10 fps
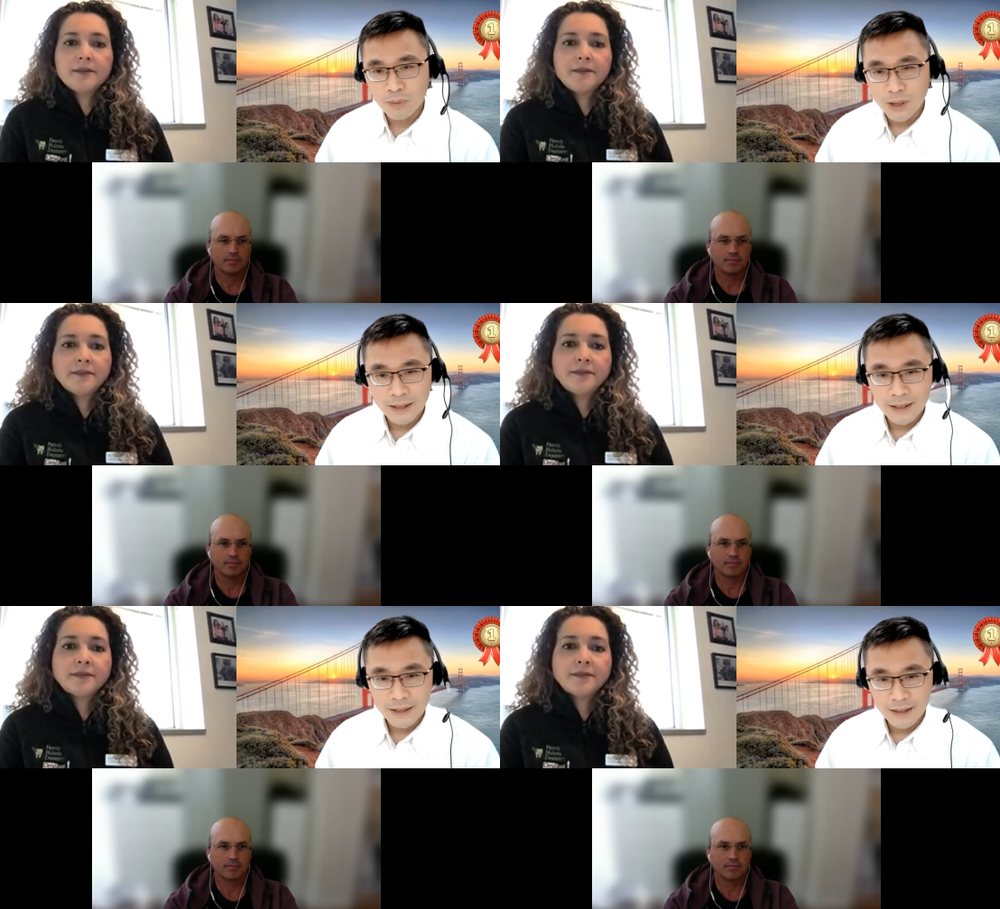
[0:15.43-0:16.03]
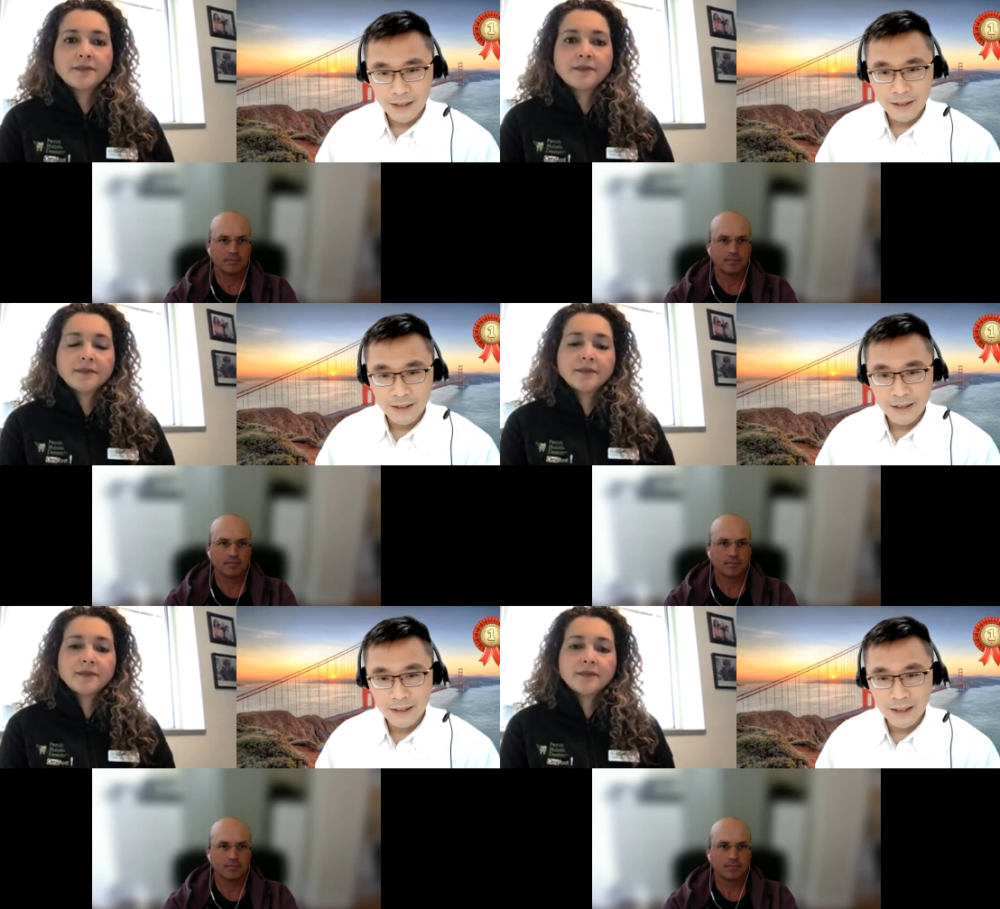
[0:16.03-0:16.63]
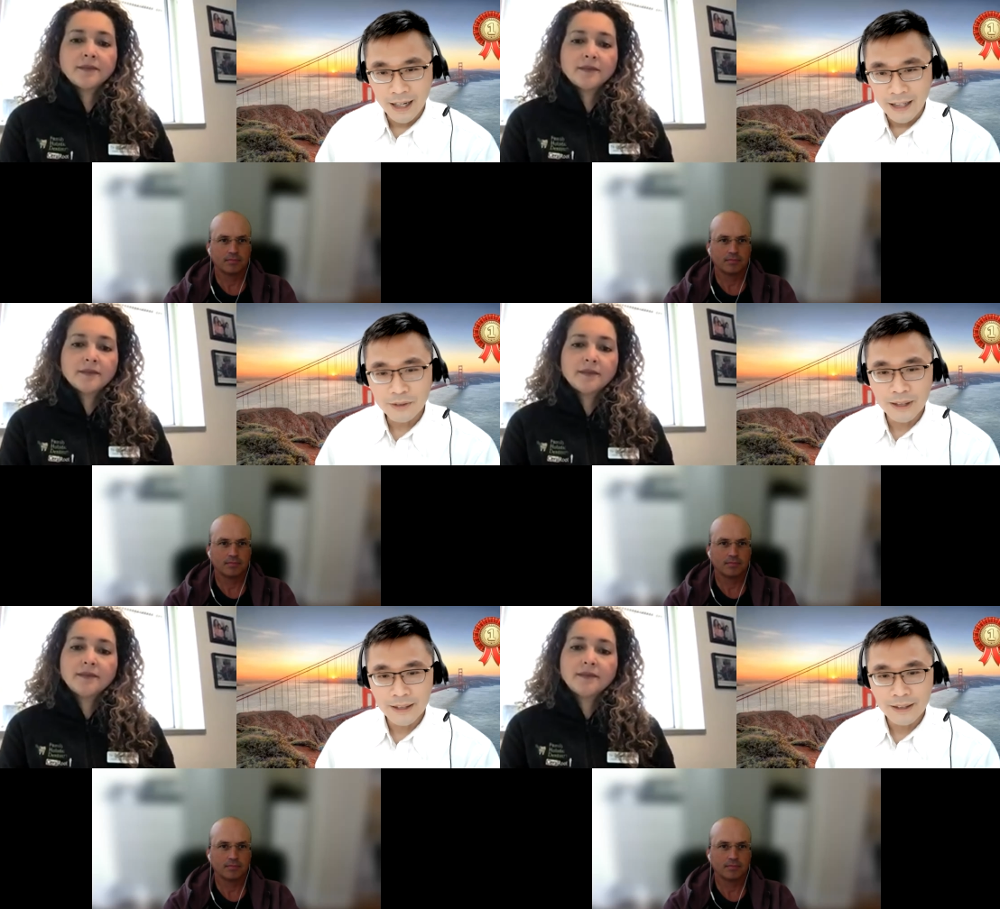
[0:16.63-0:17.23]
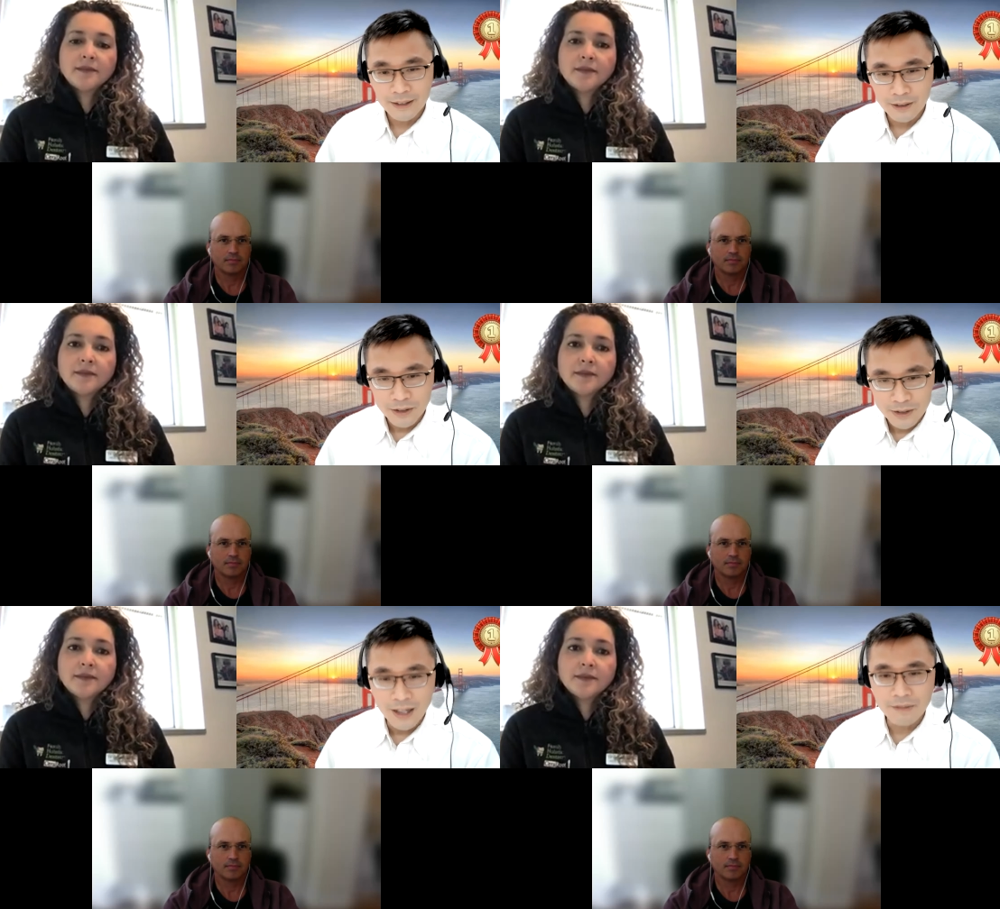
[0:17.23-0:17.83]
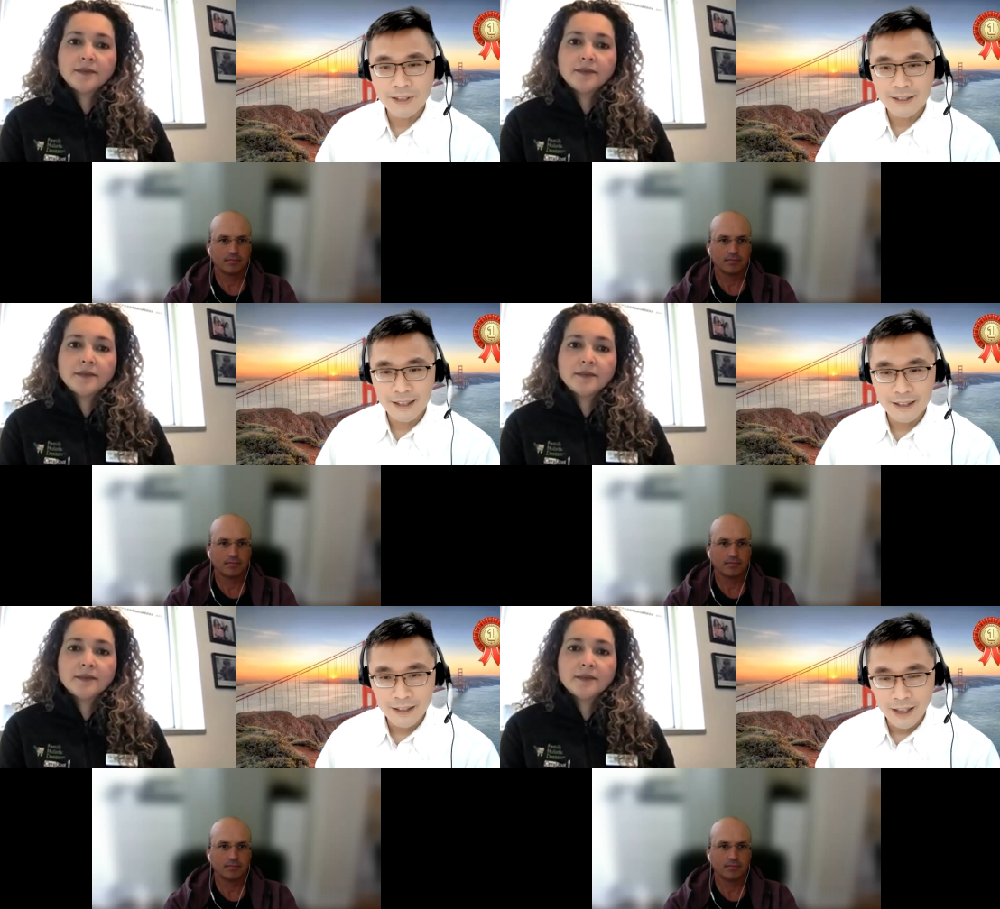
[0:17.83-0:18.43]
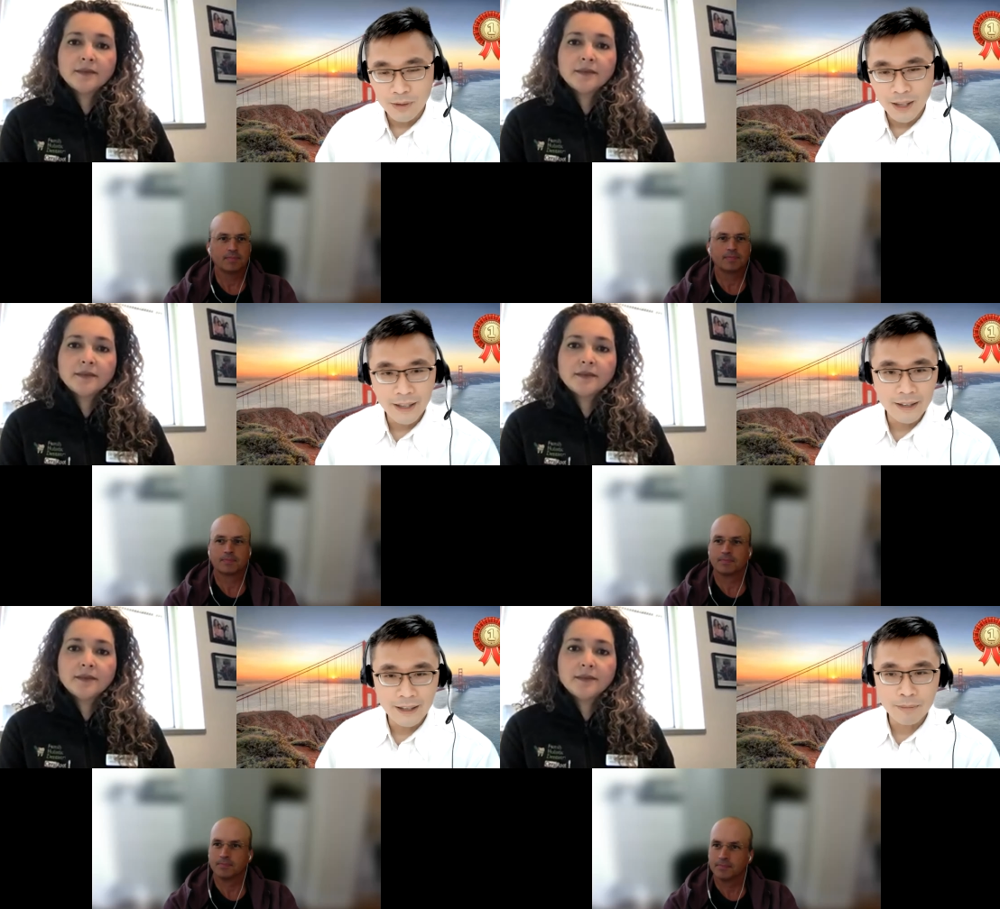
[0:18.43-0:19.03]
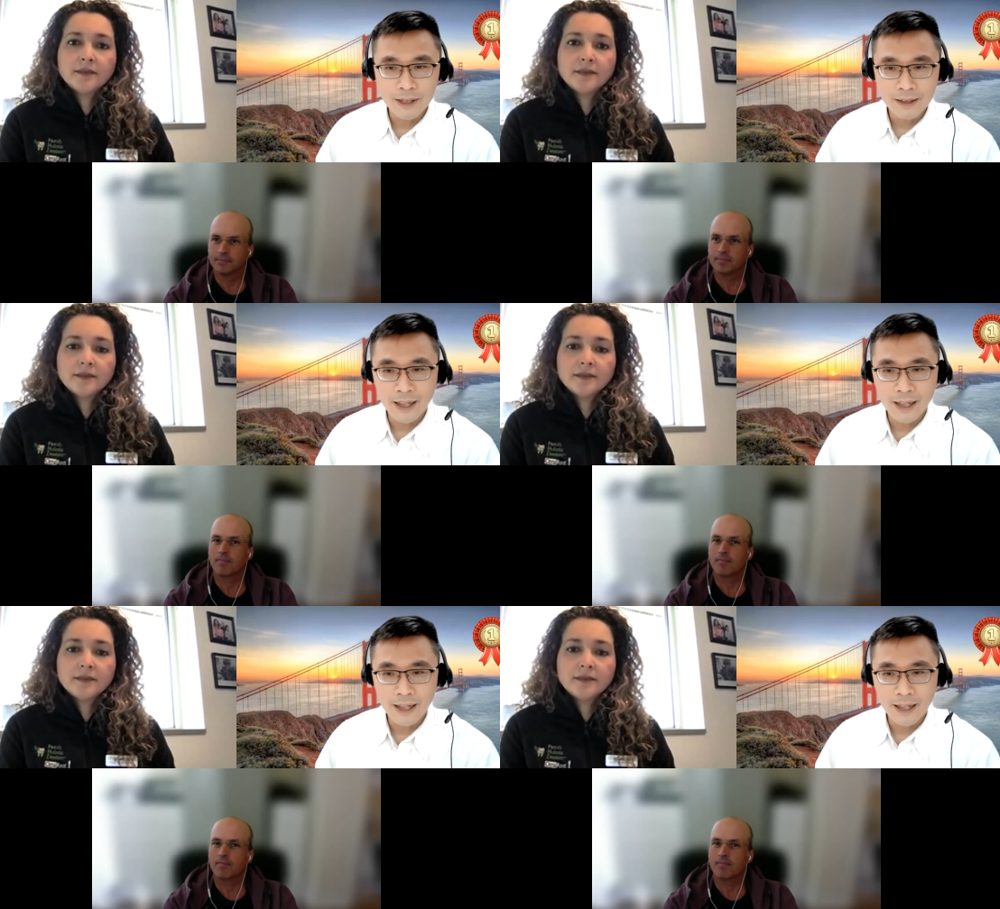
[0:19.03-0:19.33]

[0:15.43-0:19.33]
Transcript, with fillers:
Speaker 1: One is in uh, actually, Dr. Xavi is in LA. I'm in